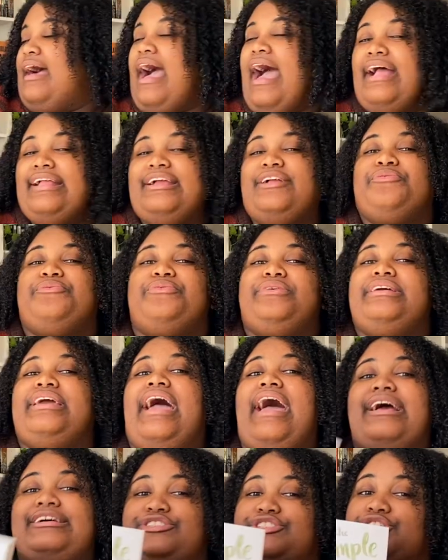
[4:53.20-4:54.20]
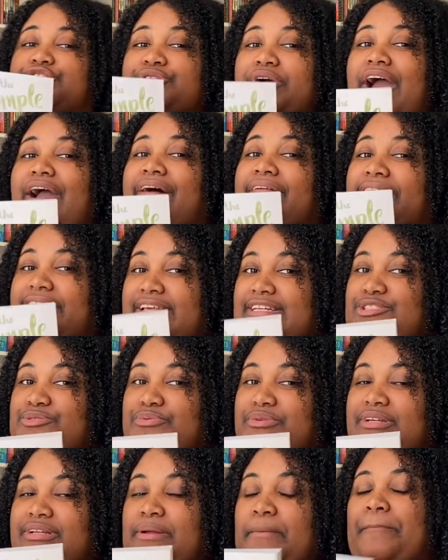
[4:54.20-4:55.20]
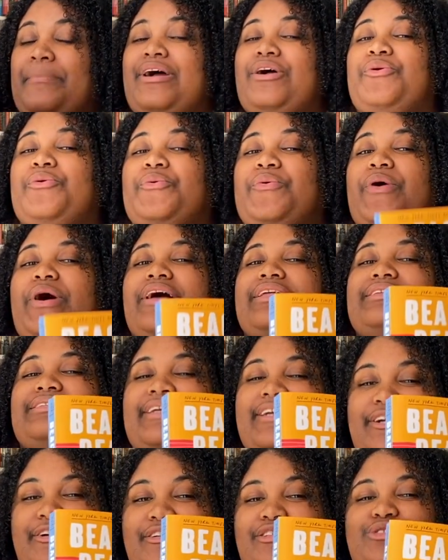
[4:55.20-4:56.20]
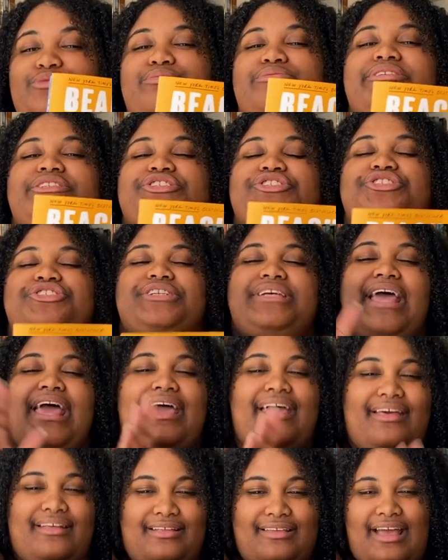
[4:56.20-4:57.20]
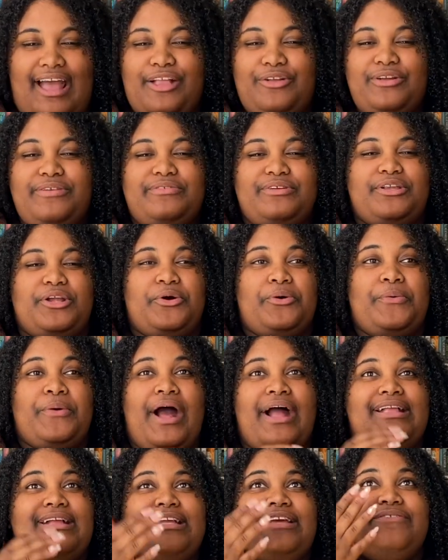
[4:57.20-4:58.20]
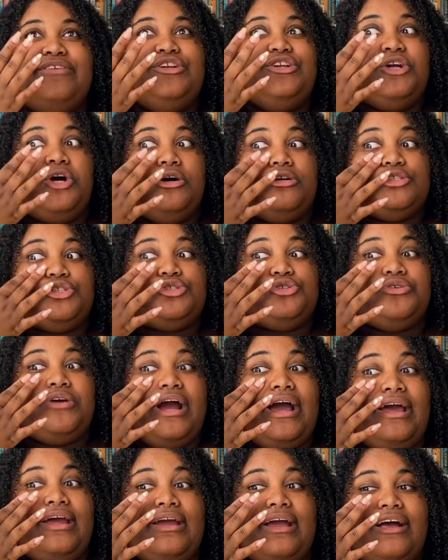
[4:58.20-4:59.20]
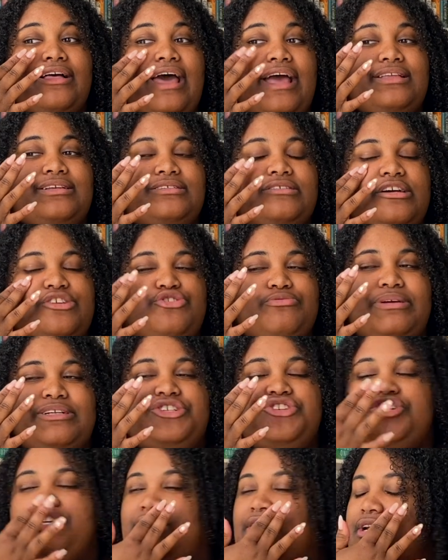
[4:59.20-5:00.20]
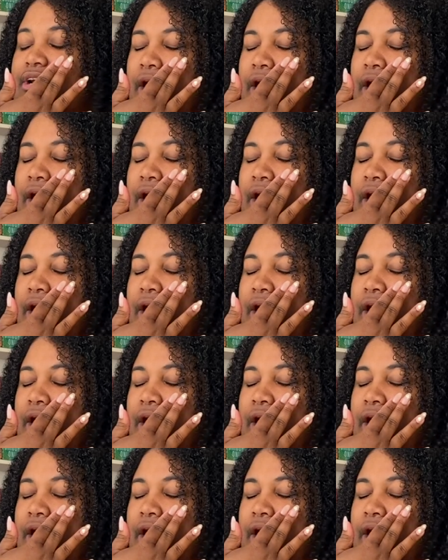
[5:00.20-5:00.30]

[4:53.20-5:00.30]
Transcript: I didn't really actually cry on this one, but tears was shed. I didn't even know I was crying. I had to touch my cheek.